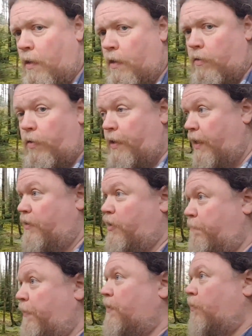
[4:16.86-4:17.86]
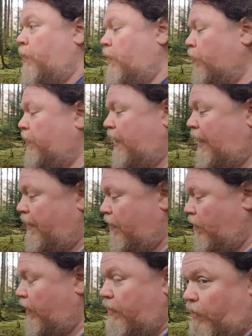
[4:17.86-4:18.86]
Doing that just means that when you're going to edit
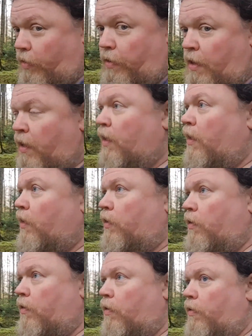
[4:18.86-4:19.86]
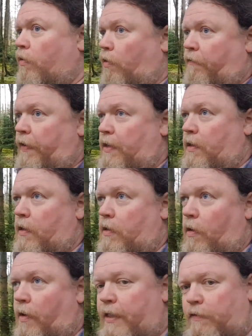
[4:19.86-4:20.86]
later on, you're not finding that
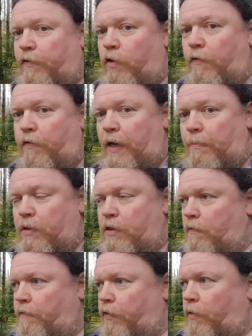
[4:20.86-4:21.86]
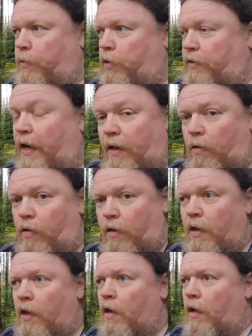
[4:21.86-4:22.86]
your last few frames from your dialogue
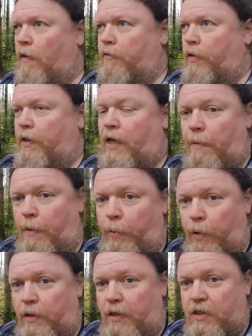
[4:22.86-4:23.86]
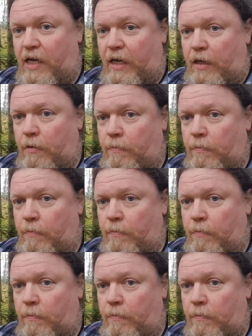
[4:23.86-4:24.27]
have got the camera pointing at the sky.